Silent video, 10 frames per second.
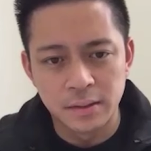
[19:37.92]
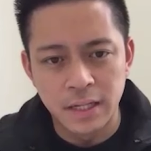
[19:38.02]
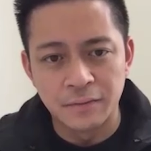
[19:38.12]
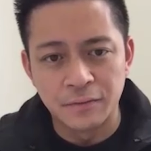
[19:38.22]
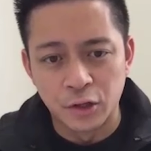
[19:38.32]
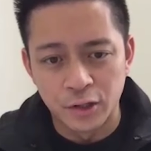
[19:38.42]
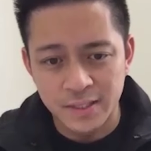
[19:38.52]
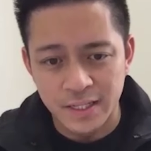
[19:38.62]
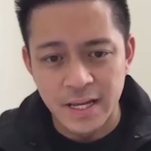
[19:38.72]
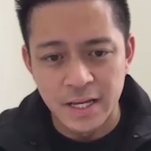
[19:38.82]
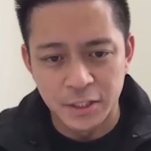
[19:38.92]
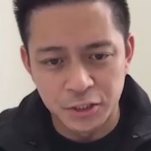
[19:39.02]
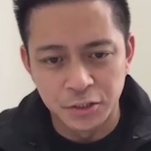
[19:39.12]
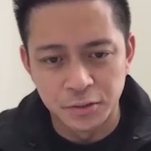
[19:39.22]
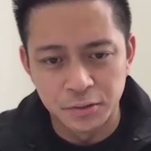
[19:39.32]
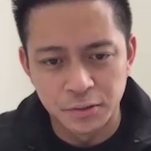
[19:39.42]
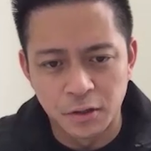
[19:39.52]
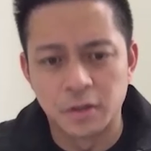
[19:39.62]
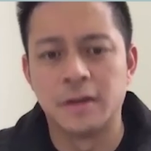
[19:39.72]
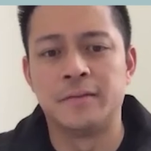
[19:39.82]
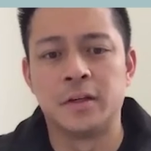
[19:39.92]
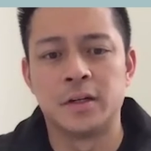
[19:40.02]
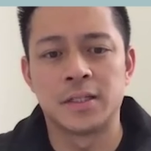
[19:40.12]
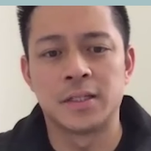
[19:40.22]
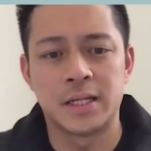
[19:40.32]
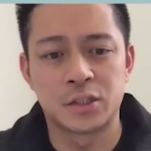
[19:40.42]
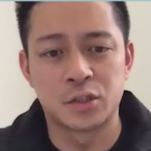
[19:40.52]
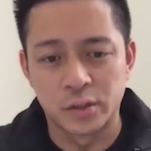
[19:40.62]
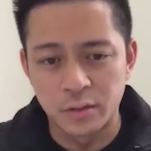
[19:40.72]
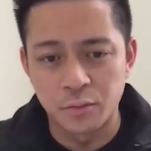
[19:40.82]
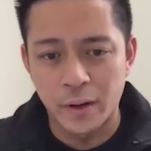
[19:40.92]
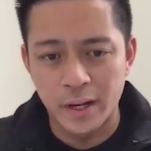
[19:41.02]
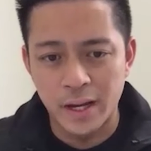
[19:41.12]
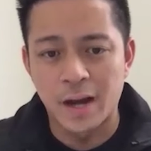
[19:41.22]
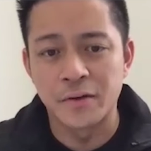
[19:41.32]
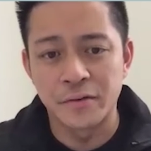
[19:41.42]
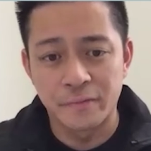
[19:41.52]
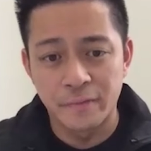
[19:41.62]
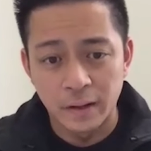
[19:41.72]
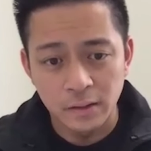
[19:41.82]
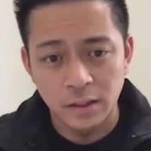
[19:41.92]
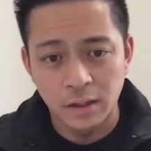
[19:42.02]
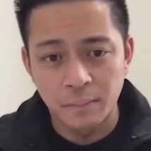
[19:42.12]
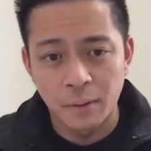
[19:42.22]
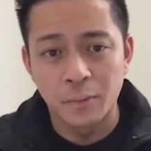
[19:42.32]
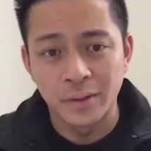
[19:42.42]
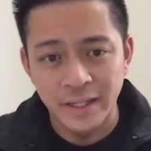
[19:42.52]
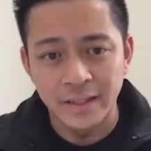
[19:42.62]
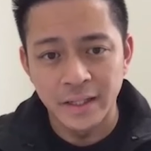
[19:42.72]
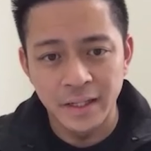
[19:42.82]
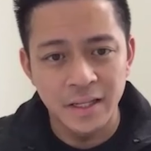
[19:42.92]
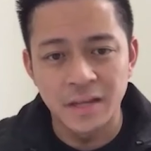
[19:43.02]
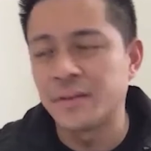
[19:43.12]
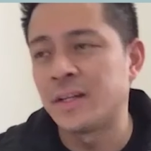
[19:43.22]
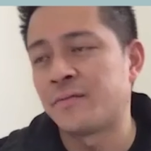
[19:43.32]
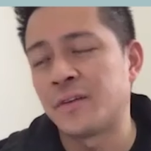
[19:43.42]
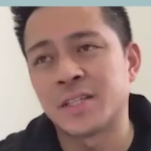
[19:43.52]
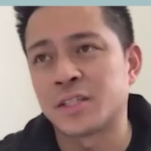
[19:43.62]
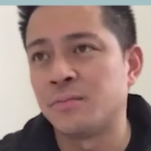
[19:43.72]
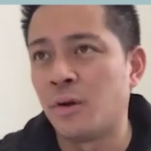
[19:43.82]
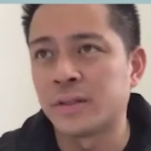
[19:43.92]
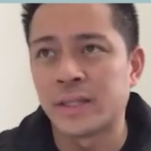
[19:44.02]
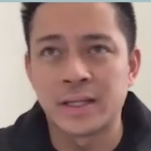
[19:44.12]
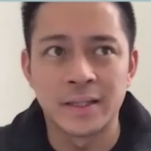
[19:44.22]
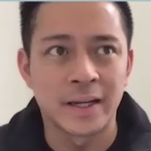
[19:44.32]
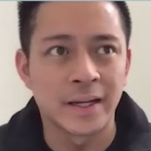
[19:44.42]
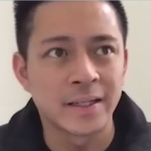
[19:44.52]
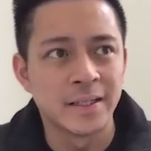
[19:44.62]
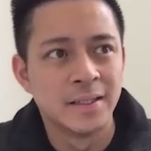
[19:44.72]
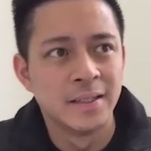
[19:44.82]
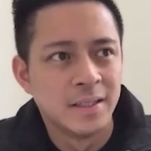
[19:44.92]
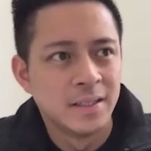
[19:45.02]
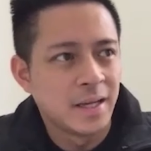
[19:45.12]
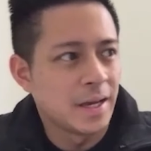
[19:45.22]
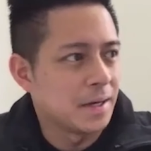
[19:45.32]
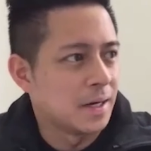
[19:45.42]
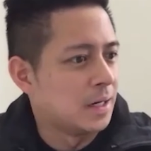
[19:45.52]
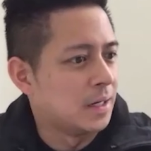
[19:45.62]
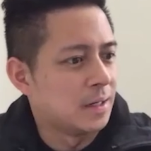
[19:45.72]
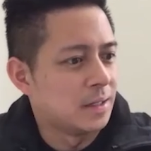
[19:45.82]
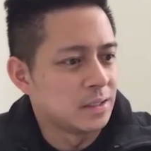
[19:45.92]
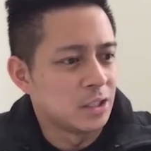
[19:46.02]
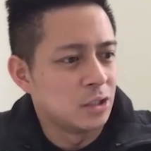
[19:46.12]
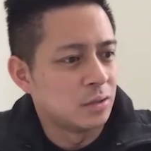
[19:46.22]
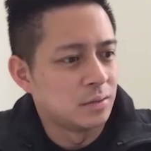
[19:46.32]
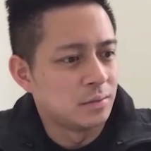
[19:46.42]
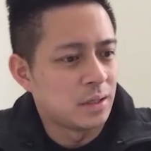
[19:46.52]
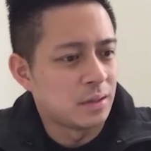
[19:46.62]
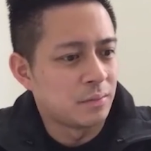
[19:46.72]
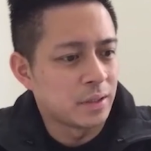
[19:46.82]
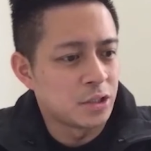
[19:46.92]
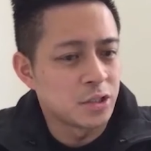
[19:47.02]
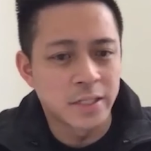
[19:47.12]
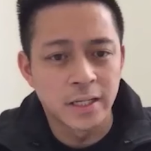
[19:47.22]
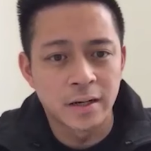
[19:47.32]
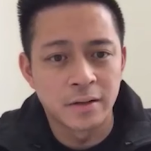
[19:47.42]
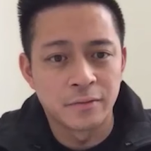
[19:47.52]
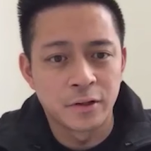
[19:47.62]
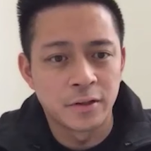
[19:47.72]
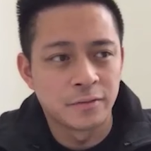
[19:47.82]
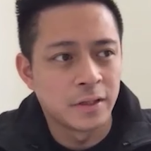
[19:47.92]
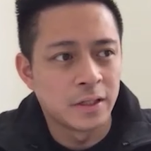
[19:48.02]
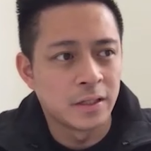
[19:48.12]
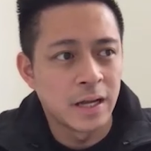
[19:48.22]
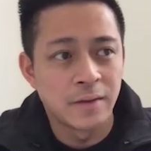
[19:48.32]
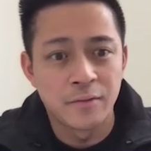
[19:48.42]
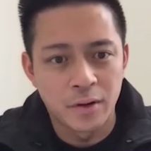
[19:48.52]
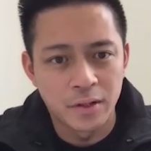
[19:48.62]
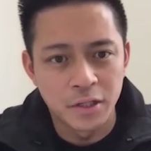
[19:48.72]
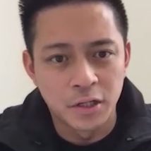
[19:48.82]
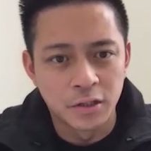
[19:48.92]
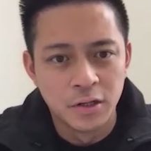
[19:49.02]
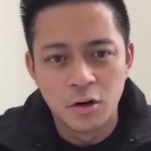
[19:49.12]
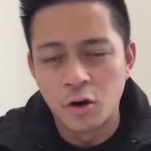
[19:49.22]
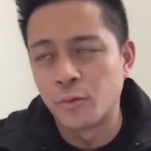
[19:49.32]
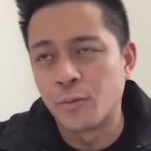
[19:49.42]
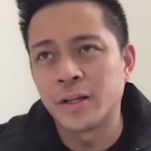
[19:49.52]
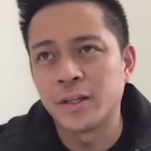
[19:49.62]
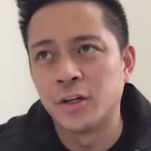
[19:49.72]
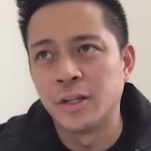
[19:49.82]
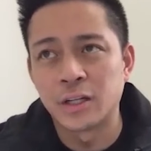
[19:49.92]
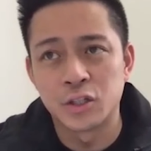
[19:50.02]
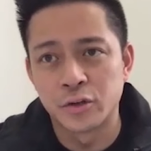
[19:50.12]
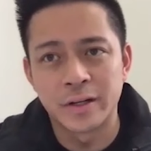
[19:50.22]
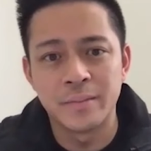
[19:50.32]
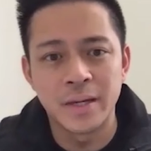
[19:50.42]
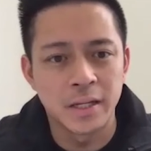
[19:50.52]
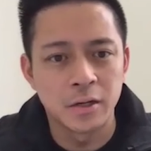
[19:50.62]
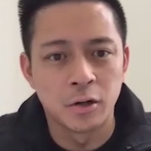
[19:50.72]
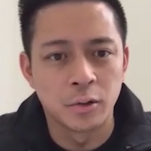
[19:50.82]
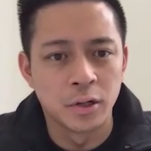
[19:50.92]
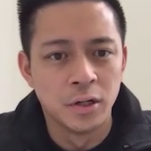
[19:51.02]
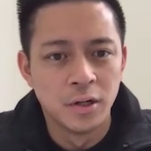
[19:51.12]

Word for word: If there's an issue or if there is a certain way how you felt about what they did, even if it's a small thing like, hey, uh, you know, uh, why did you say that in front of uh everyone, you know, or why, you know, like during a meeting or